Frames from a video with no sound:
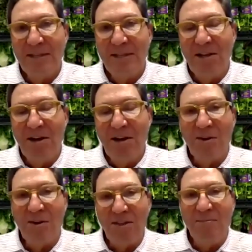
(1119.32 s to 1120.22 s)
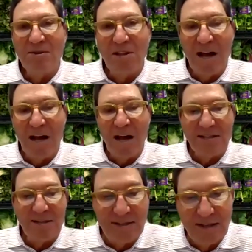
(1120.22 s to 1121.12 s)
He also had the most
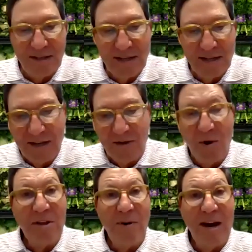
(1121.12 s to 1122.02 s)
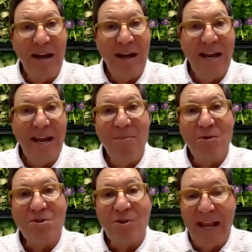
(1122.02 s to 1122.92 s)
losses. Nolan Ryan had the
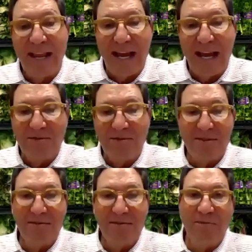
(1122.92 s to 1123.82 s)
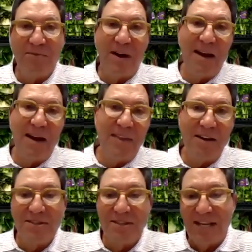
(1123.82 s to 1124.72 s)
most strikeouts, over
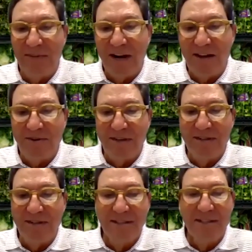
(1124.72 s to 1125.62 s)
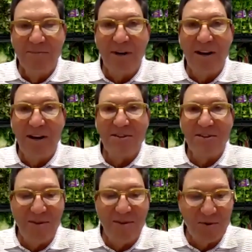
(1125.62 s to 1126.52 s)
5,700, but he also
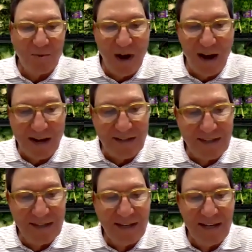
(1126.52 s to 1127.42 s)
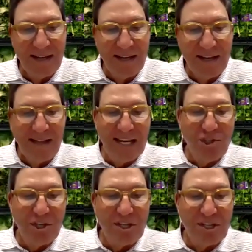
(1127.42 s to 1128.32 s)
had the most walks. They
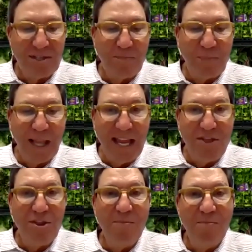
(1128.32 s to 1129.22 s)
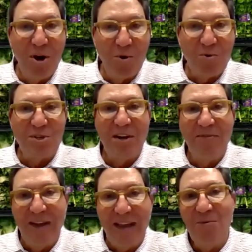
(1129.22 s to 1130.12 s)
just played the most
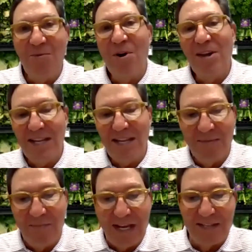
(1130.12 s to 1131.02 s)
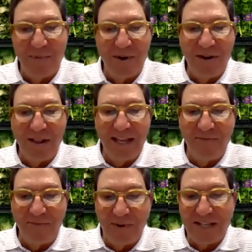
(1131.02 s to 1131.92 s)
of anyone in baseball.
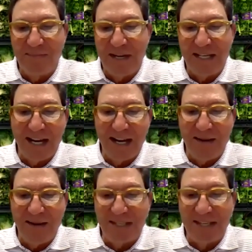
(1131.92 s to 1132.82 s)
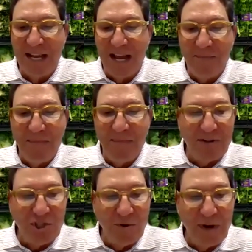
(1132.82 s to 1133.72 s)
And for us, many times it's about
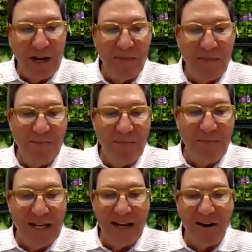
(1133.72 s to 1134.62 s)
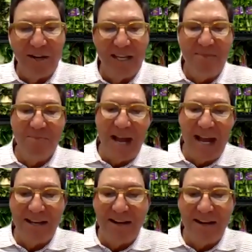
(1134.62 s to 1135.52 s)
showing up and being there, getting
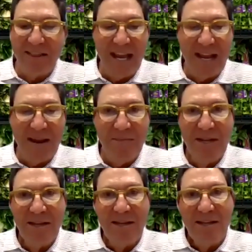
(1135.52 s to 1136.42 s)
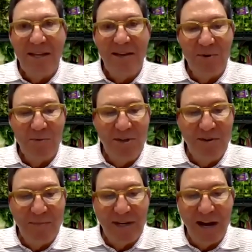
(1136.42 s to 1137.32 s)
back into the game, even when
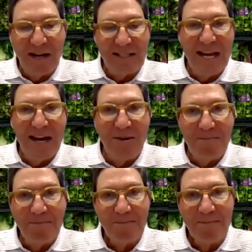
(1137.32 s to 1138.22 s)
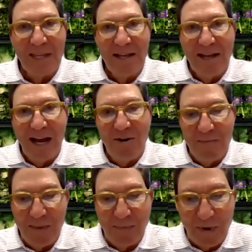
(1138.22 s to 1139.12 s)
you've been knocked down. I
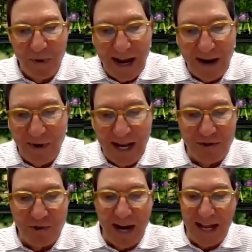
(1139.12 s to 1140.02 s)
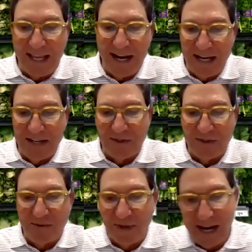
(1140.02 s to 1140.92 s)
remember when I ran track in high
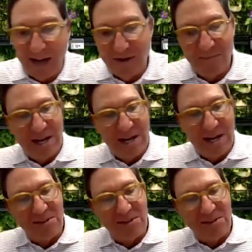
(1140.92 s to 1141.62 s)
school and I couldn't break the